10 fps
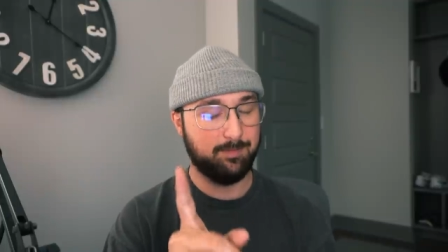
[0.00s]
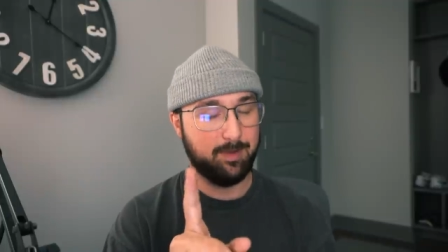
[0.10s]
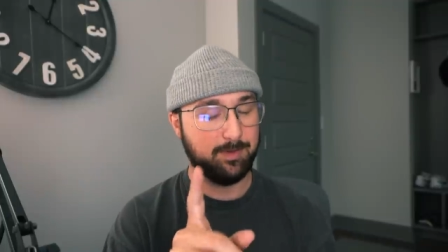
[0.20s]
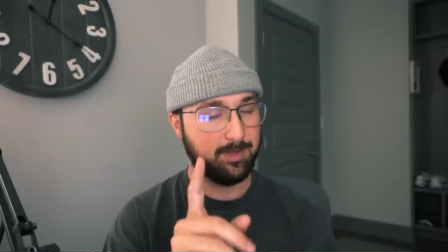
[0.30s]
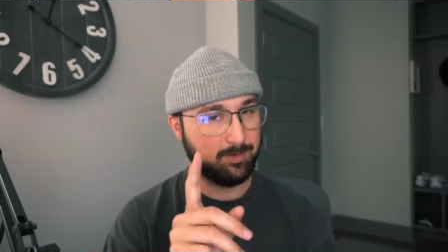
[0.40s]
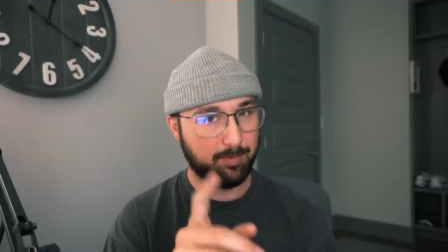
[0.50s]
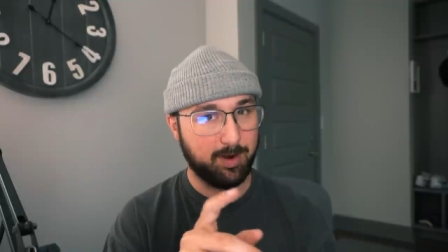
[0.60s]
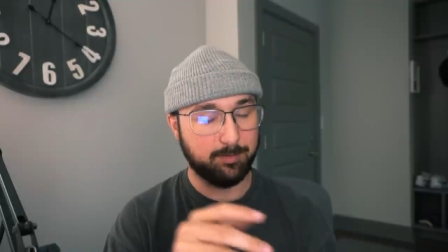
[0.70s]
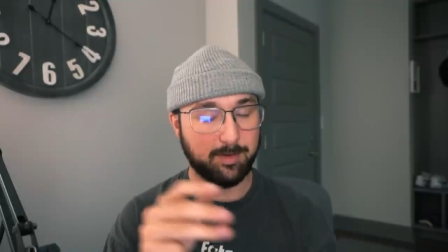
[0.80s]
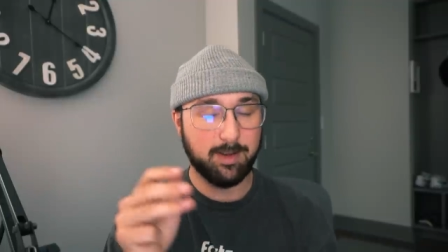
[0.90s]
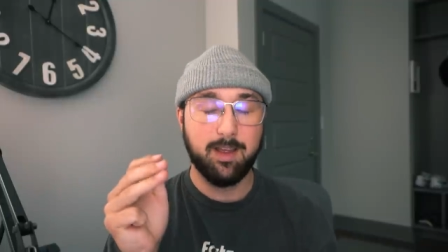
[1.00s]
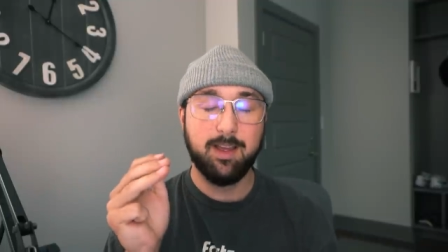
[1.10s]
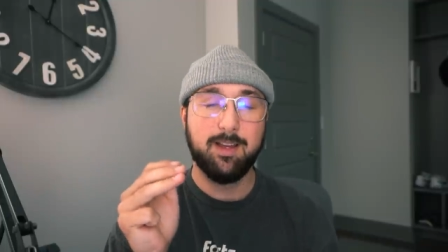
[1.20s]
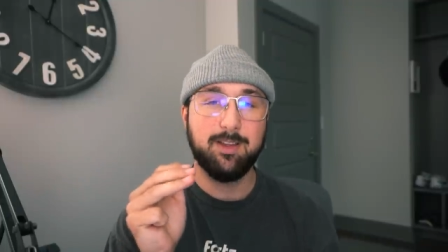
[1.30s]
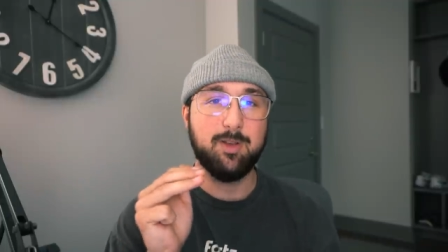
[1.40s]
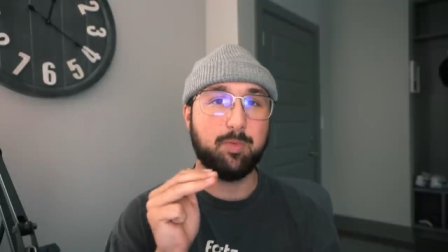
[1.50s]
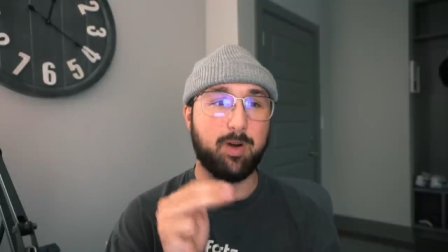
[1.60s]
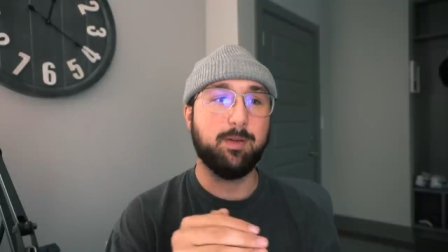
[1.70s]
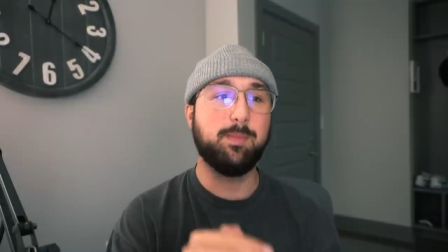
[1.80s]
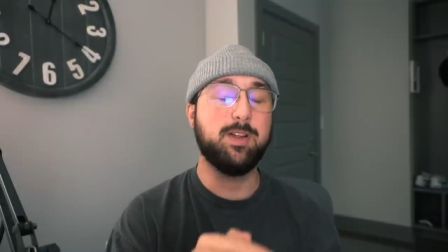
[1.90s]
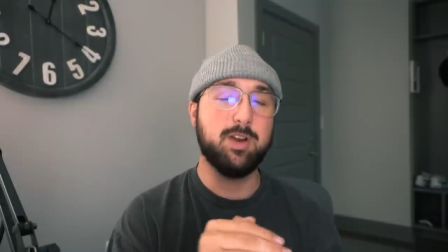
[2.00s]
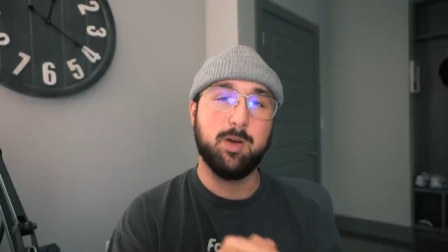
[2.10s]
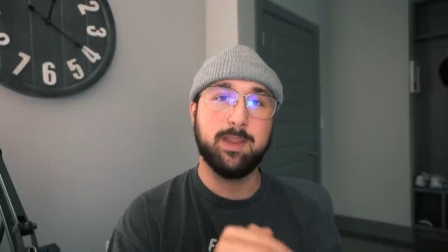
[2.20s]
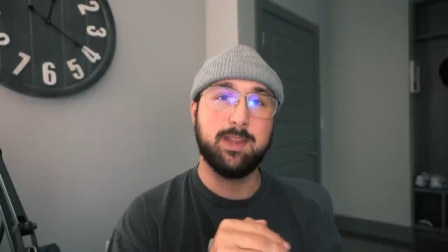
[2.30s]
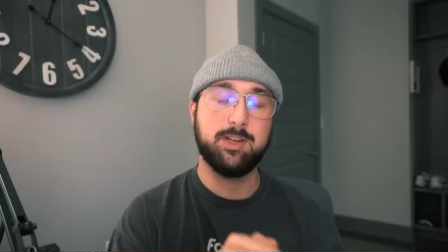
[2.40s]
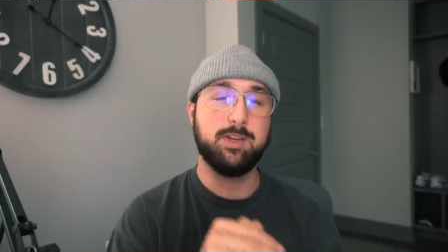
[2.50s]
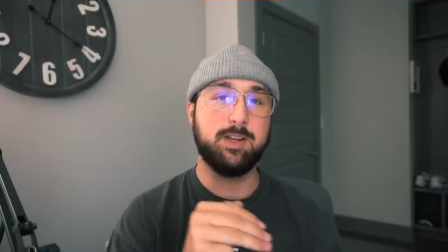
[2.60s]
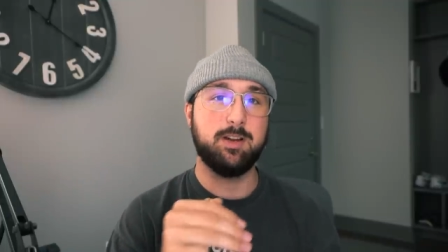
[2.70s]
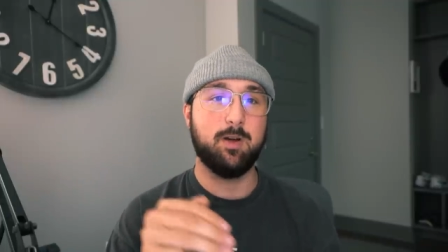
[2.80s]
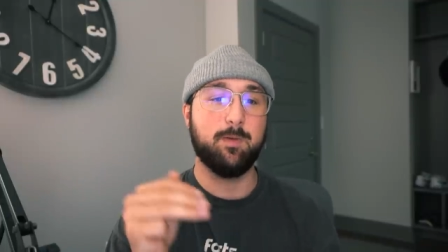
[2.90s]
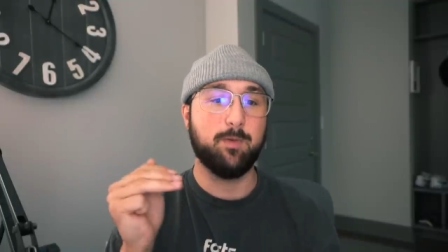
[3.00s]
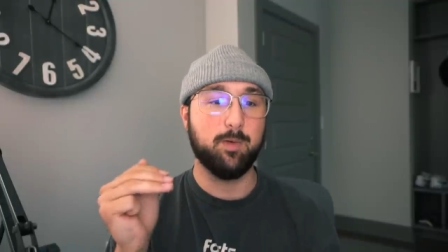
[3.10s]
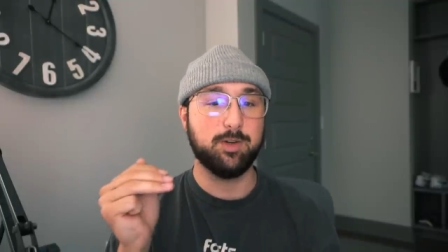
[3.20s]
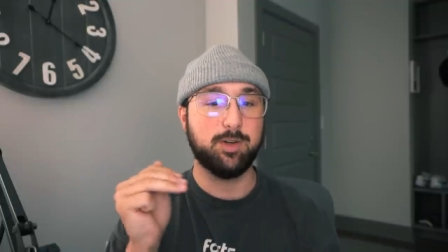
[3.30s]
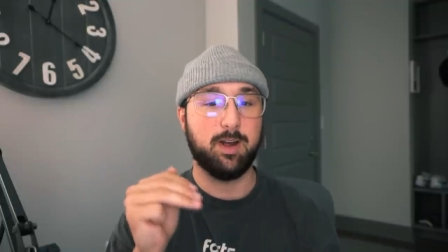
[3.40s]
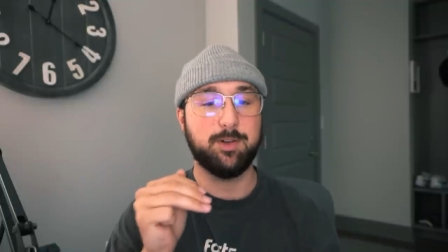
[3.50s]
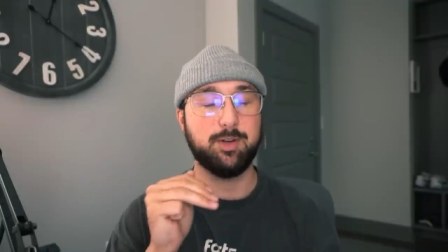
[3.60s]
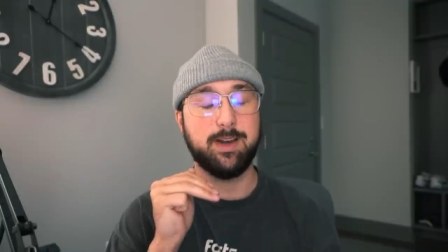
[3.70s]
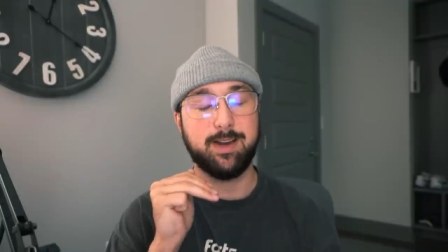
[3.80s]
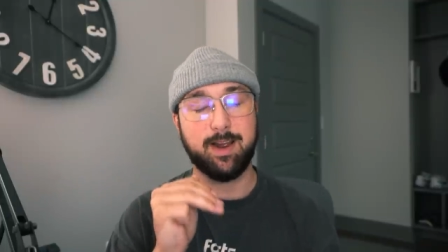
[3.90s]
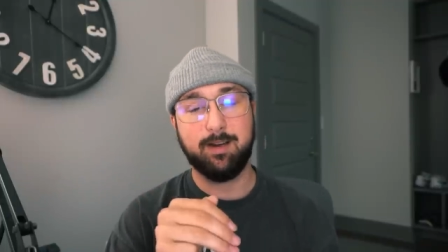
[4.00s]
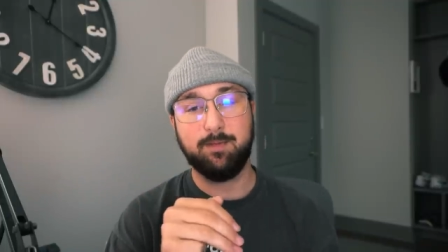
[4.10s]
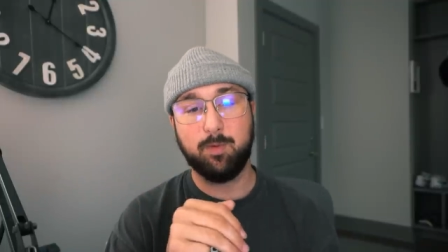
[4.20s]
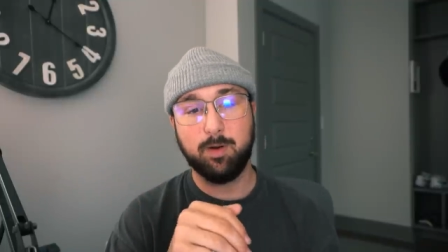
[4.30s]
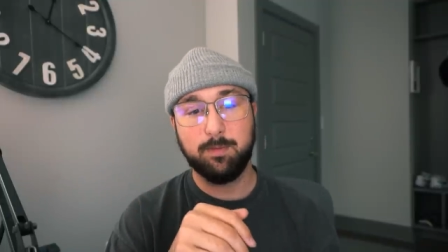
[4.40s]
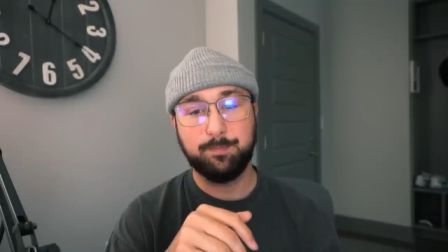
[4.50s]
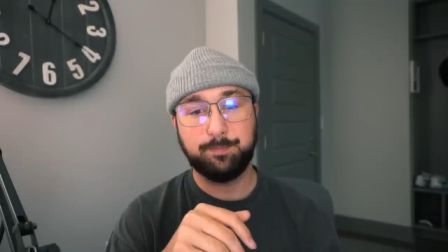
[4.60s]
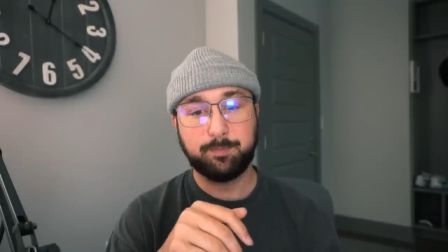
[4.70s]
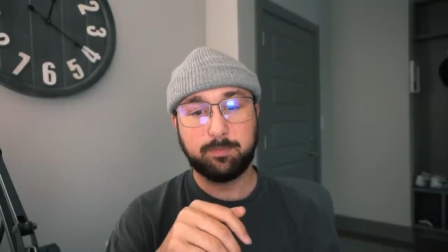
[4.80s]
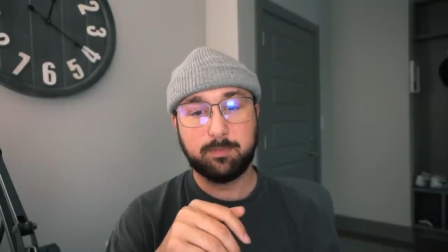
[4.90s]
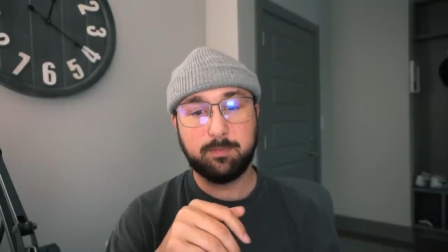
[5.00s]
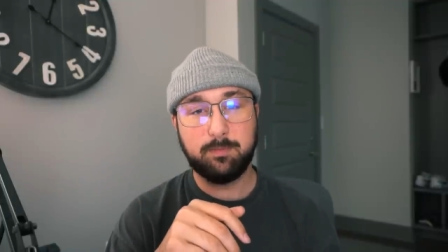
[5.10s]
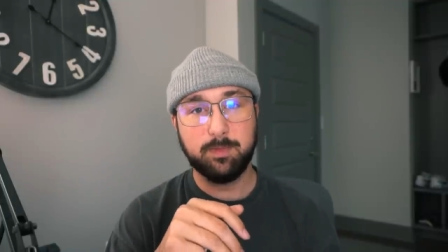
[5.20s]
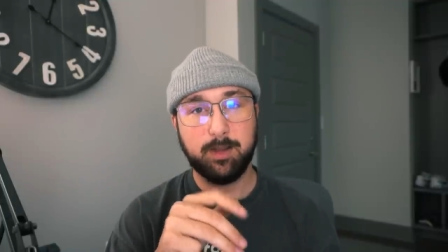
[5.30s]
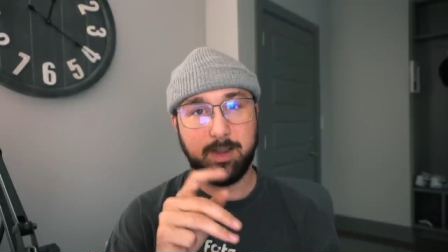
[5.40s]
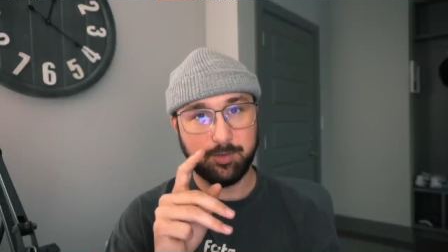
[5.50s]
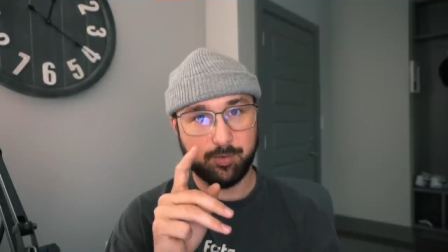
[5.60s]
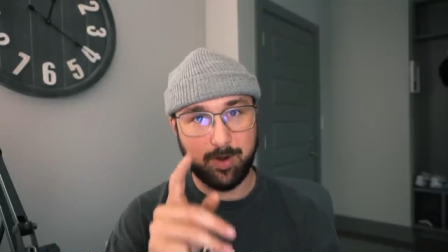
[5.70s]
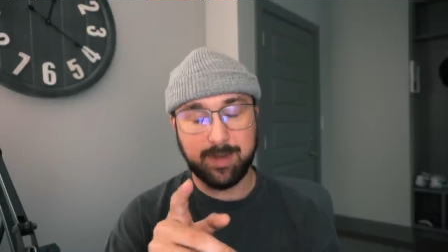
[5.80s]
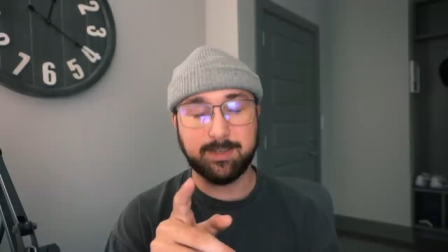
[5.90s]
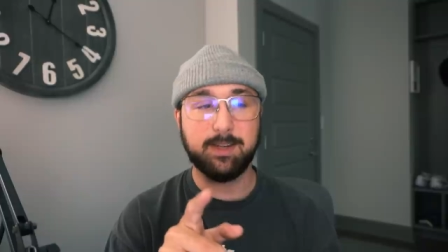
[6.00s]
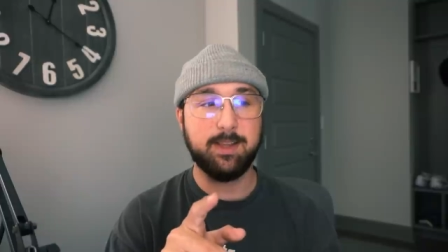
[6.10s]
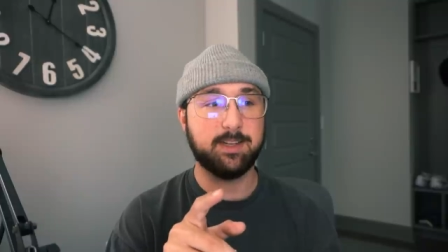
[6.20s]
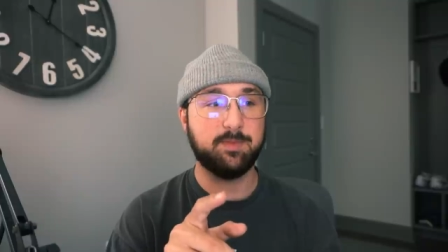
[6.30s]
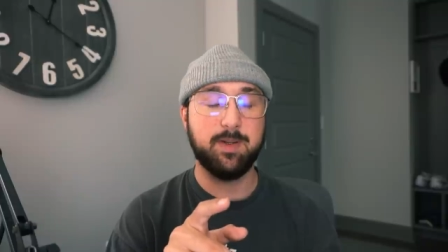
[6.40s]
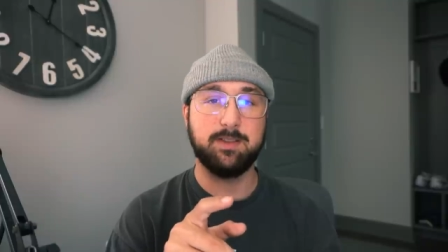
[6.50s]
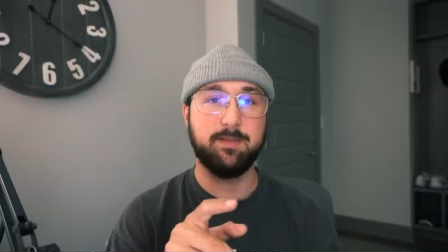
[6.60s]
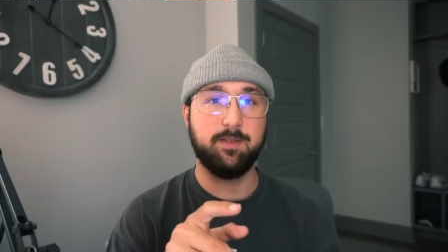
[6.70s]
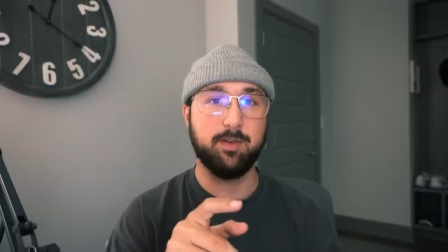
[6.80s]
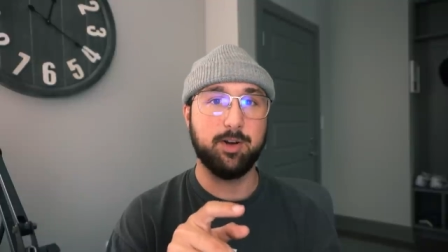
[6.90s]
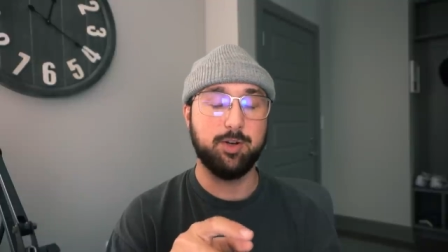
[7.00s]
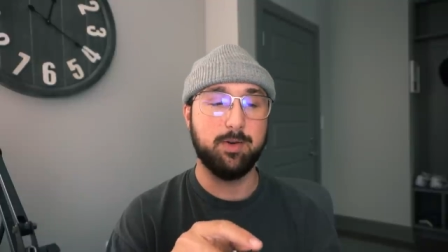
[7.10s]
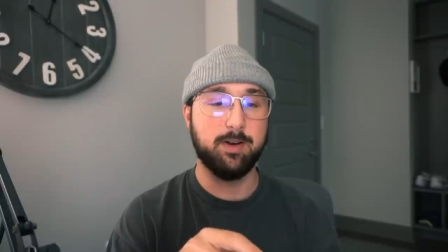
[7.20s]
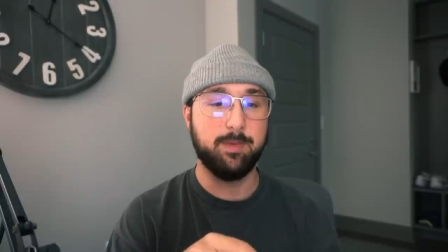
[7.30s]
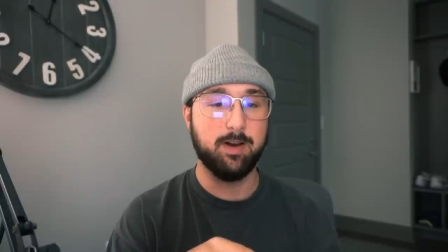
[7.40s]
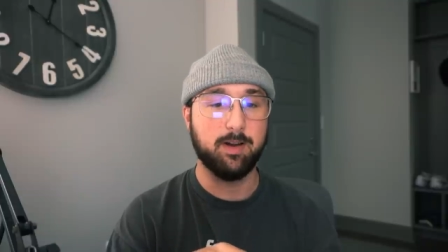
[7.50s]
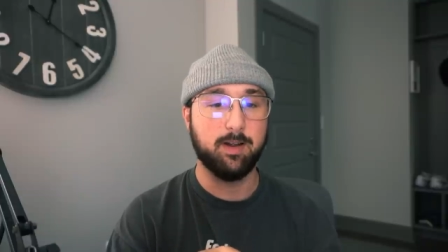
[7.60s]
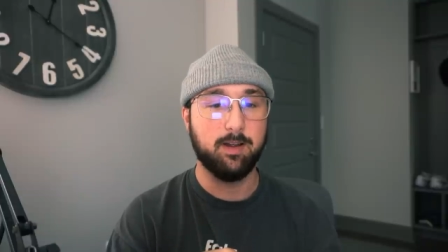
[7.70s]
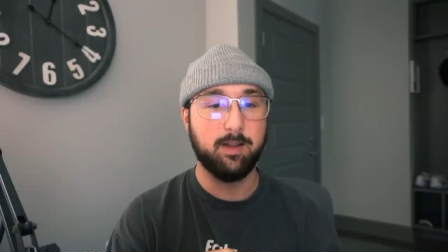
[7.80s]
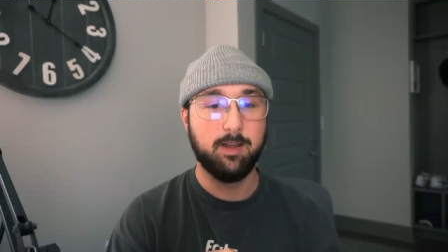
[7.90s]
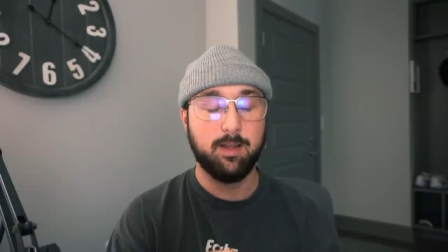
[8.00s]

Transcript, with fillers: emphasis on probably, you probably know the things you need to know for the job that you're getting hired for. It's drastically expensive if you're going to do it in America.